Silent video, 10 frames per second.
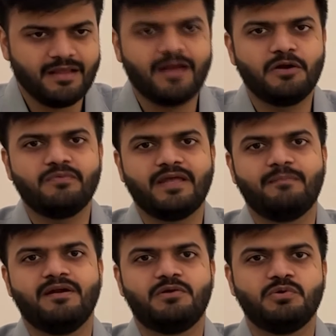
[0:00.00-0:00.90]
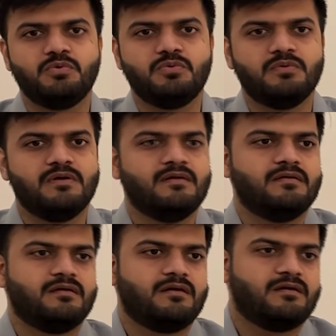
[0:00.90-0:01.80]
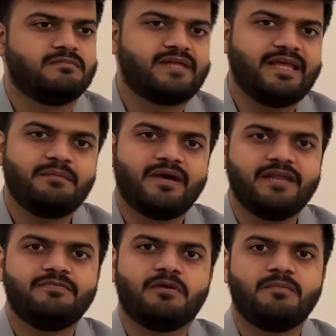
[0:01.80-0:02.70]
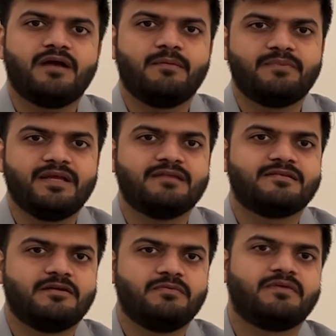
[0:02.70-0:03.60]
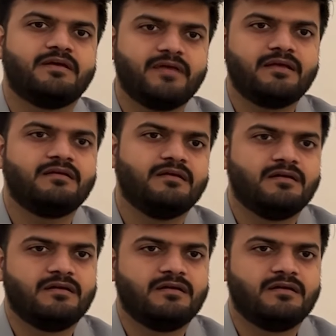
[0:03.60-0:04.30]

kind of able to take money from a company instead of giving